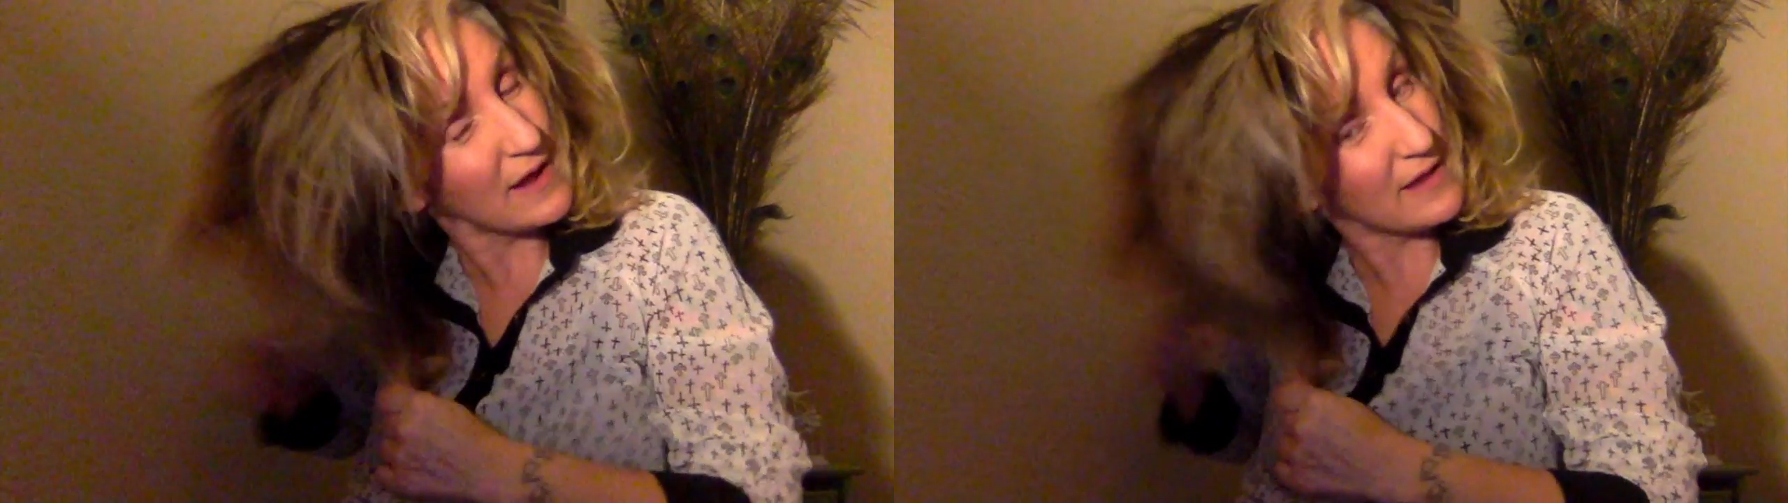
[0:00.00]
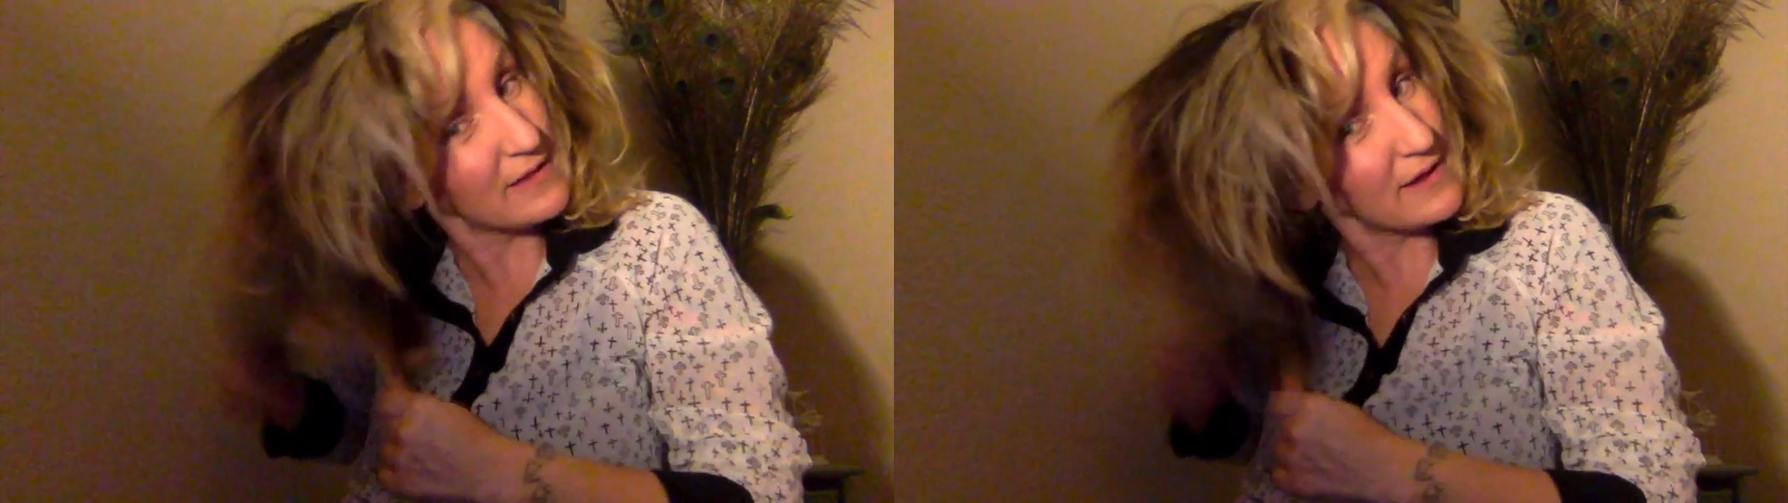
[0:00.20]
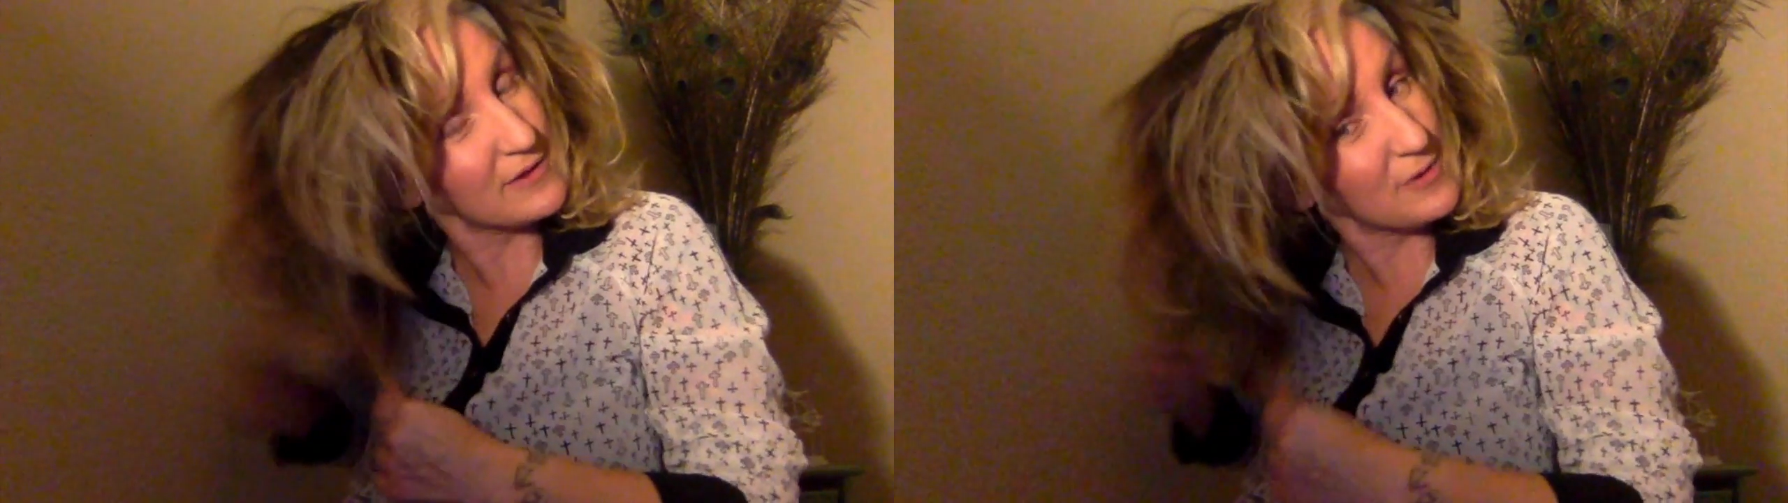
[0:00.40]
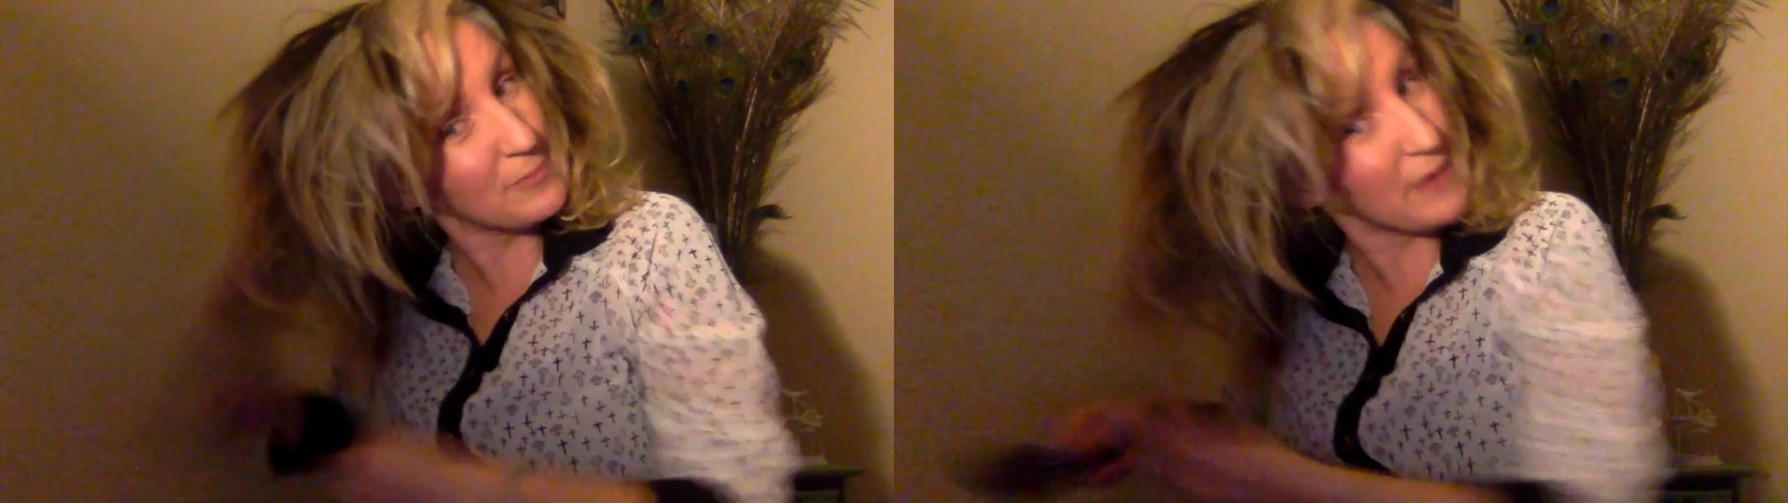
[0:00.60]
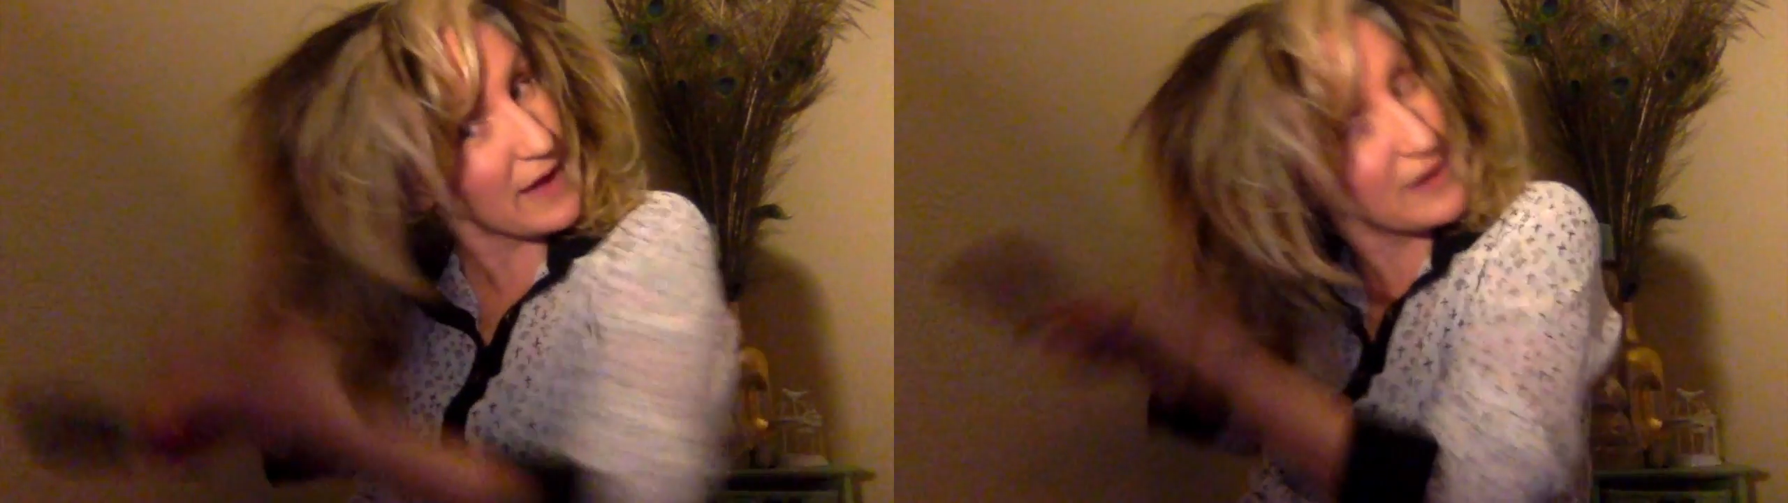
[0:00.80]
I like to
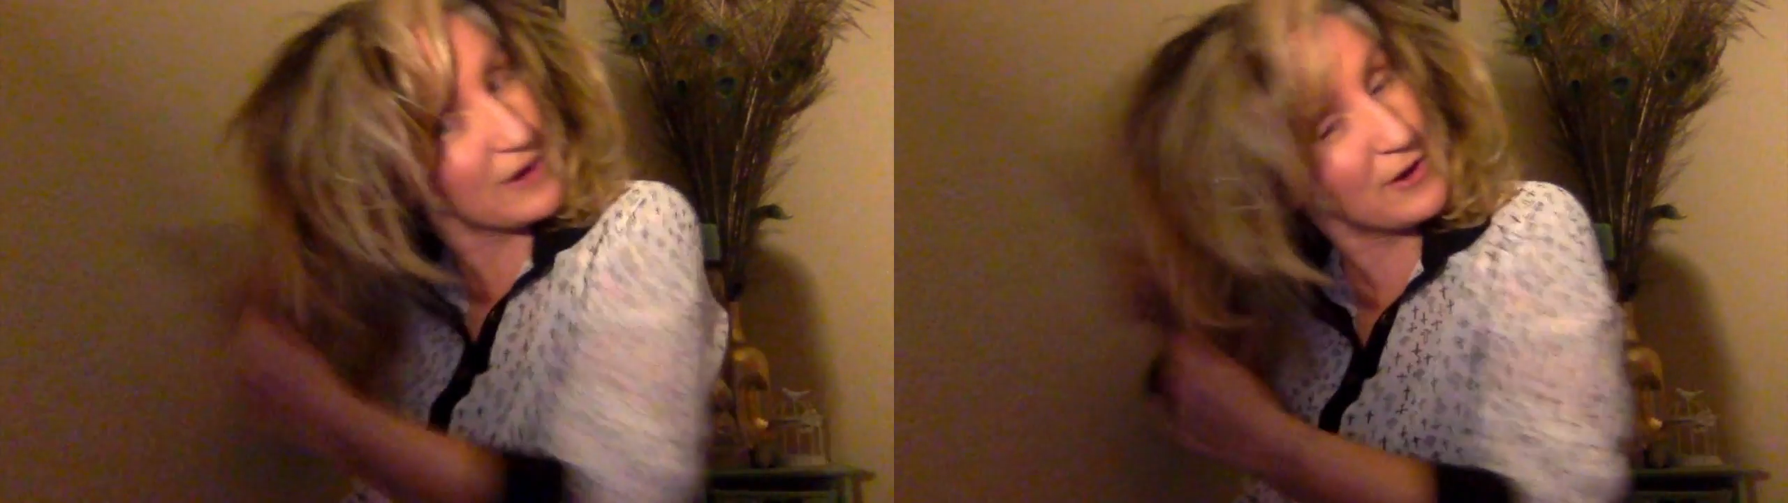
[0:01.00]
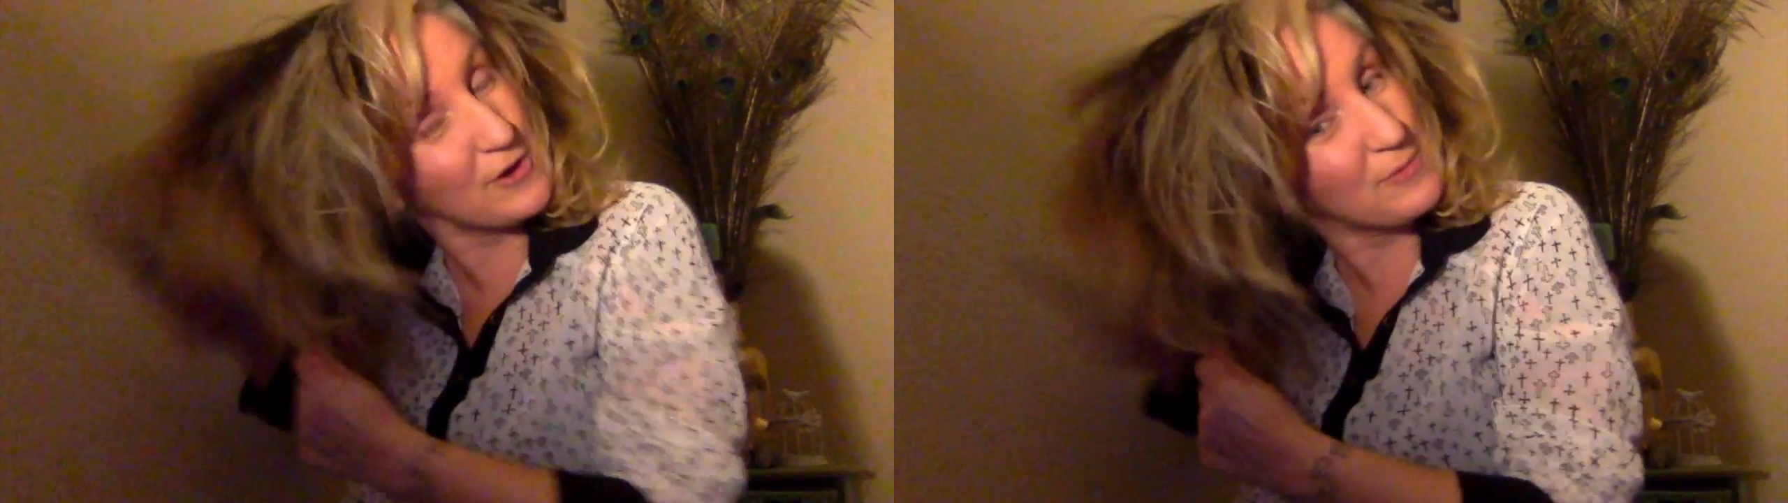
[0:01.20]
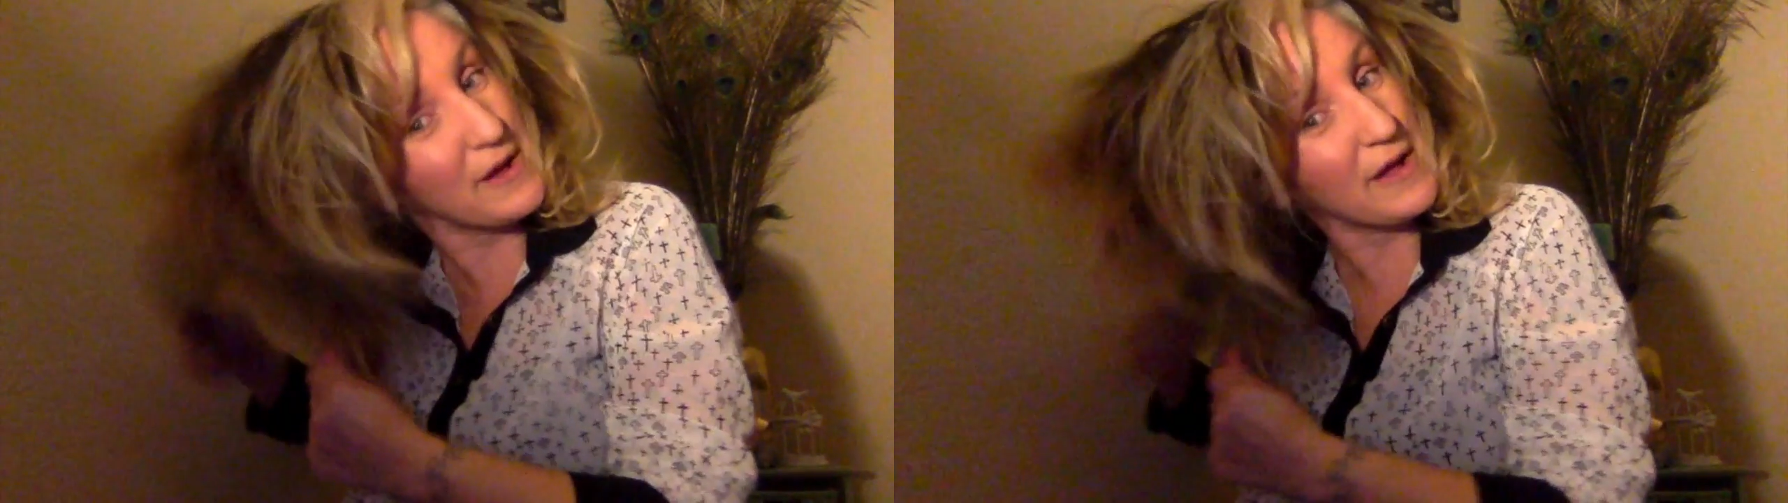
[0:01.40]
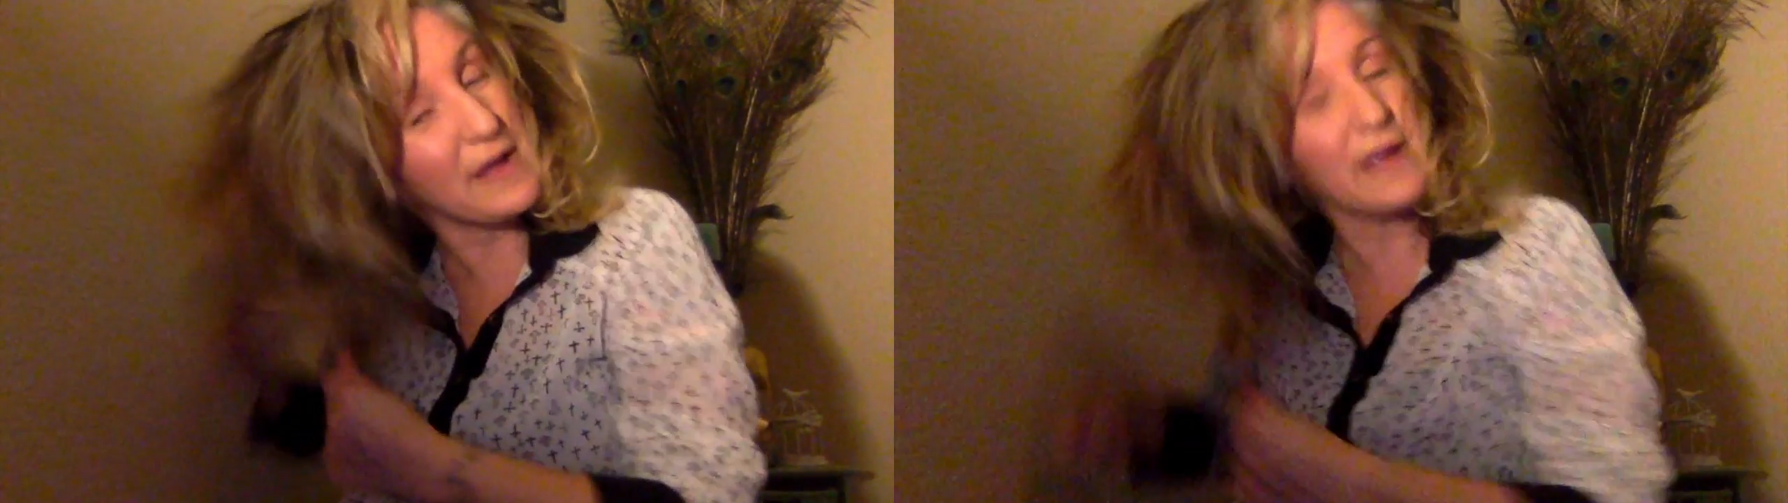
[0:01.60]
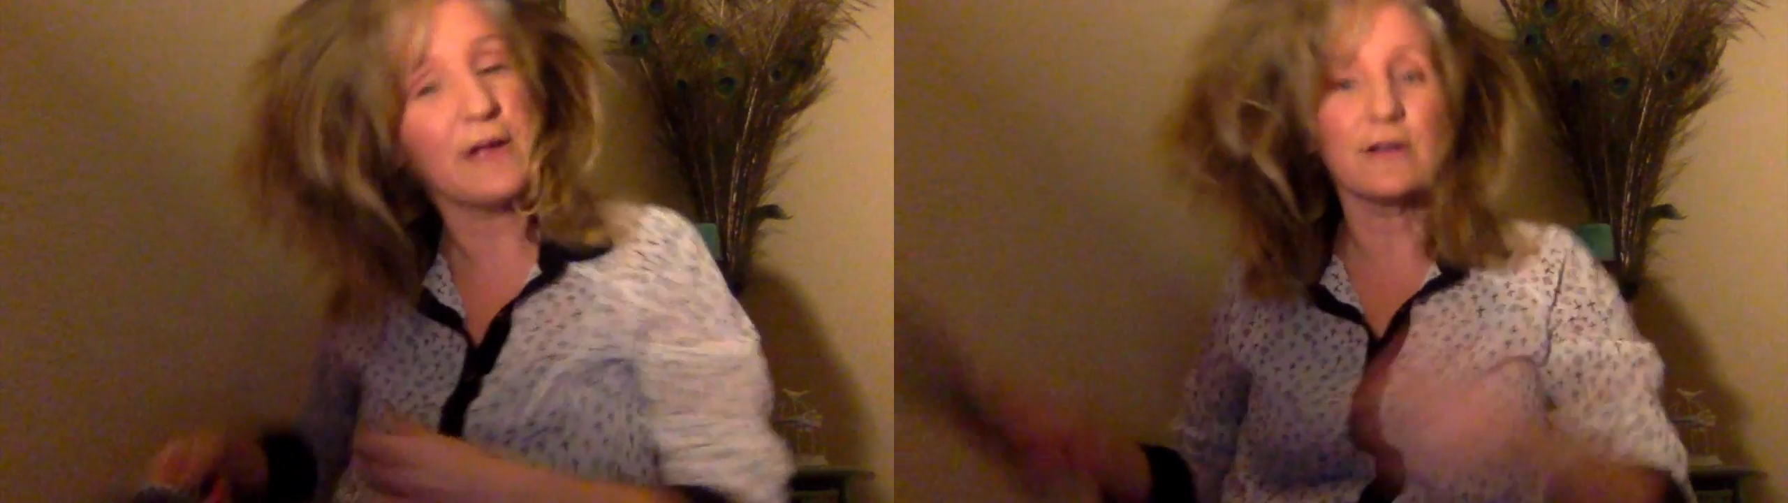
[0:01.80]
back comb my
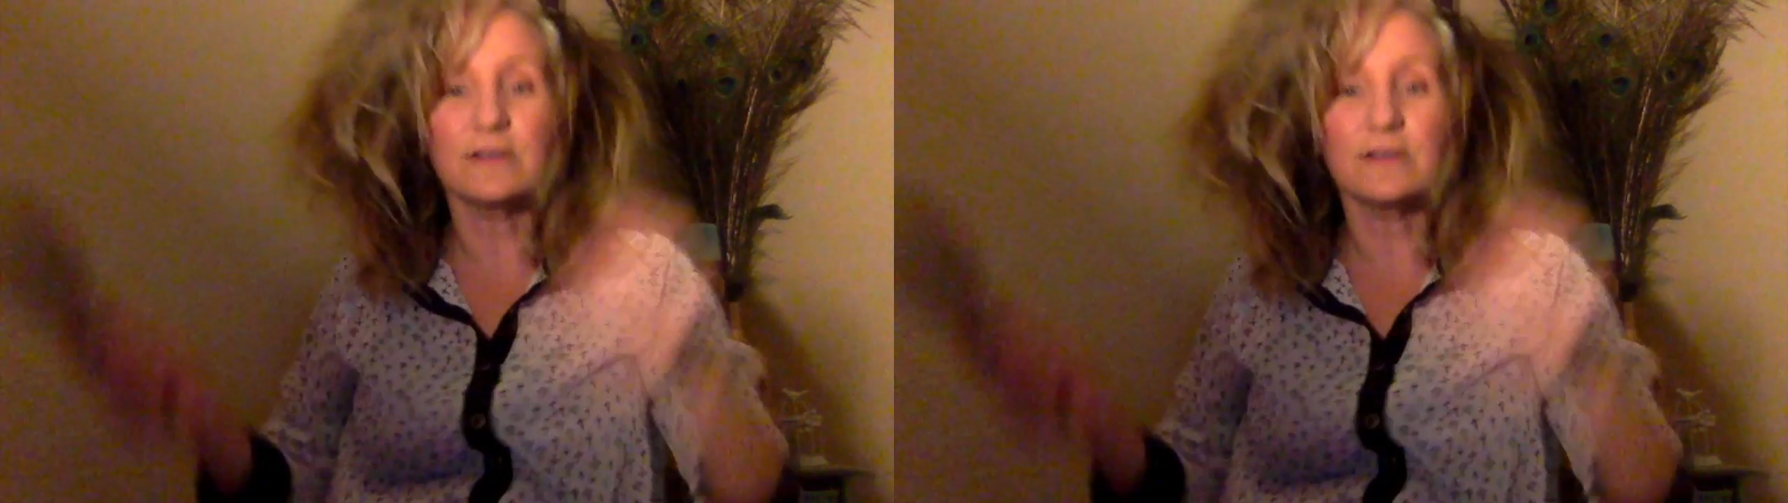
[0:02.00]
hair